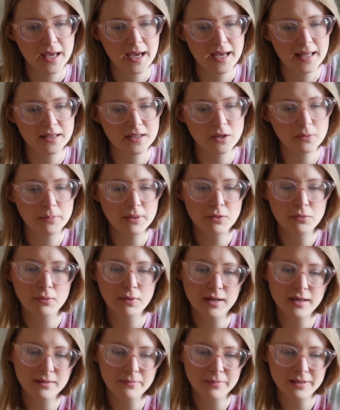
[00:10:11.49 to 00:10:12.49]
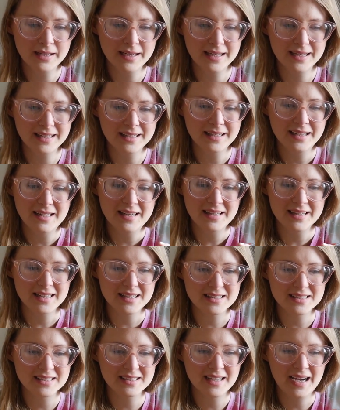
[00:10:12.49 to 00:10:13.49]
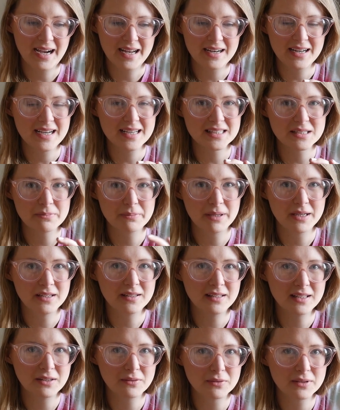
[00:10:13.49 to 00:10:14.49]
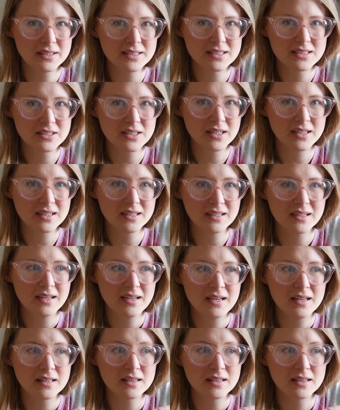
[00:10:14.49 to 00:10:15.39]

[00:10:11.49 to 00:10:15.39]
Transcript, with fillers: and there'll be one plant that's kind of has a piddly root start